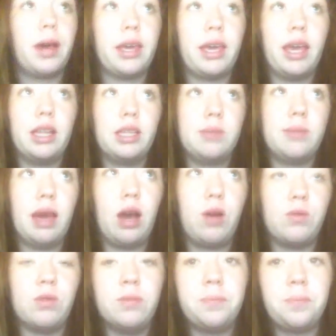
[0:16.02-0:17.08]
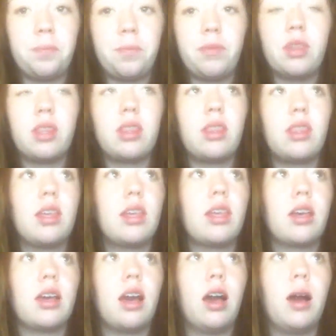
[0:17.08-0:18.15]
by Kaylee Powell.
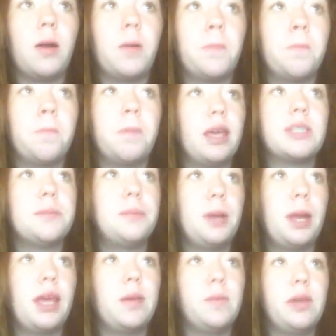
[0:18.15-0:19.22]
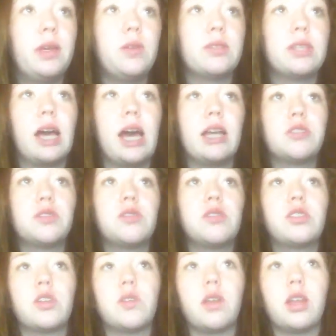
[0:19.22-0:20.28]
Um, it's about Amy who's a high school
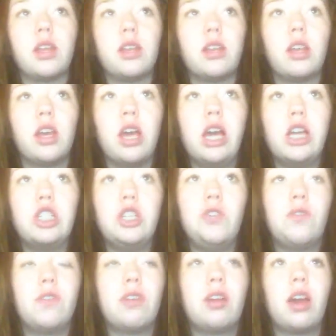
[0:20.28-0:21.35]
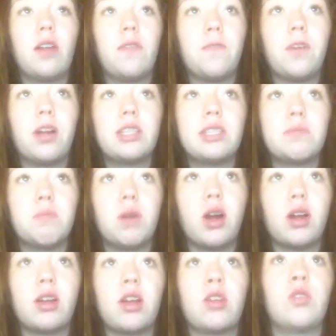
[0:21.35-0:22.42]
student. She confronts
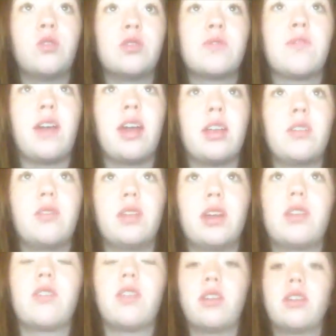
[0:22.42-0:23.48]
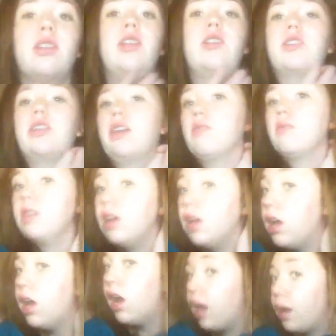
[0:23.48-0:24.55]
Mark, a close friend who let her on and let her down.
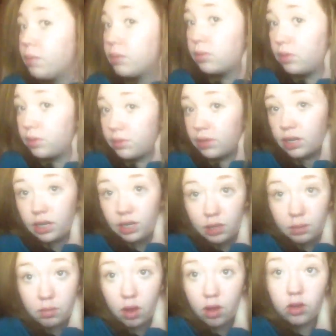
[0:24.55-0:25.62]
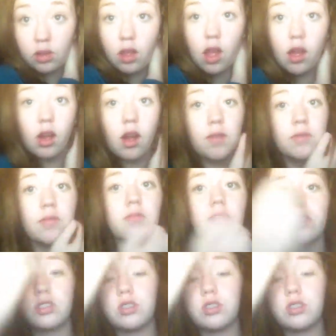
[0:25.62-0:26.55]
I'm going to be reading the monologue off of the